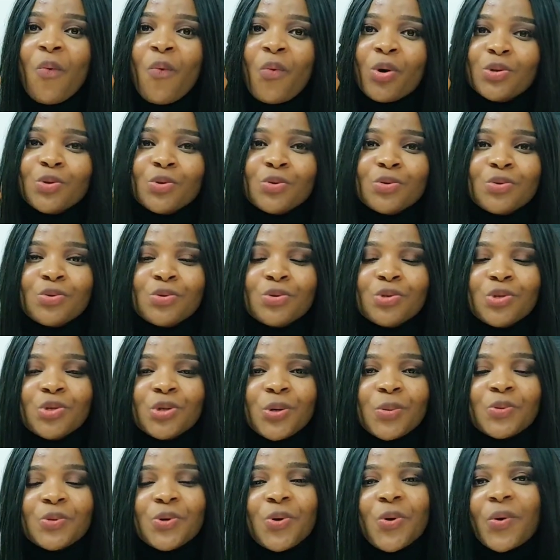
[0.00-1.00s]
1 to 2
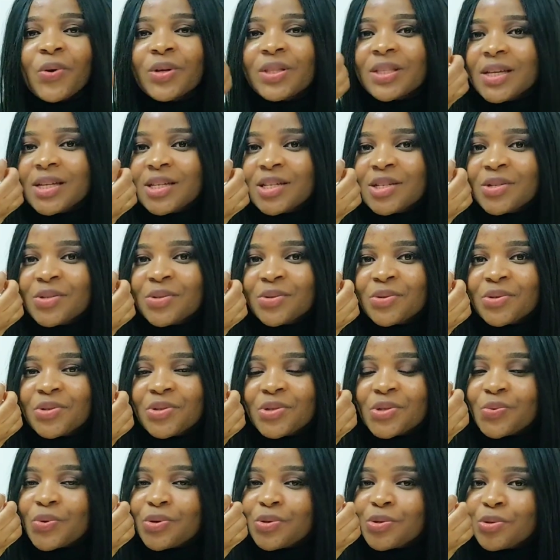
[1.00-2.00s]
drops on each
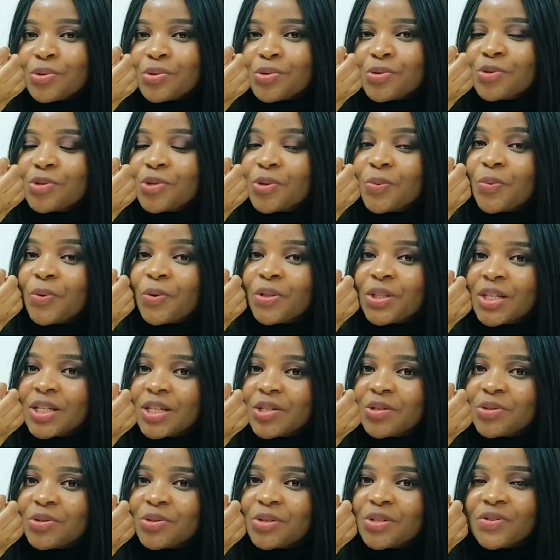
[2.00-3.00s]
nostril, 1 to 2 drops on
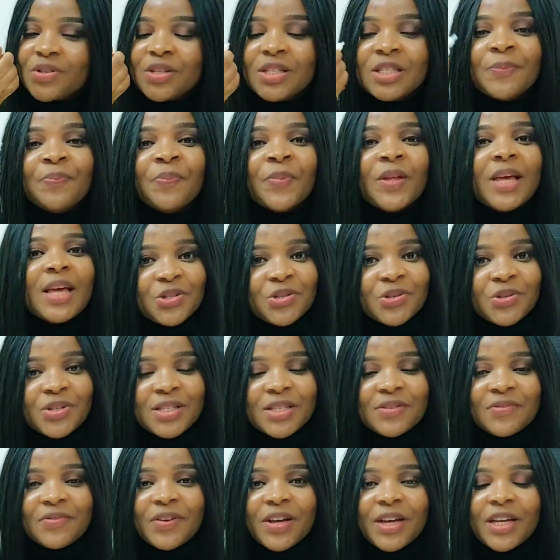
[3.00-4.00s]
each nostril is
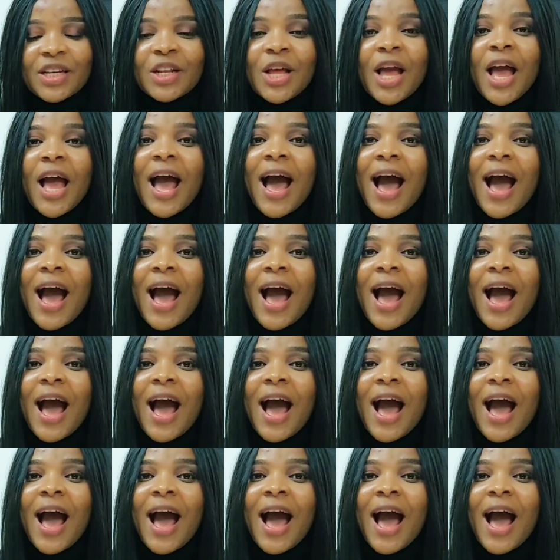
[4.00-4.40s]
just fine.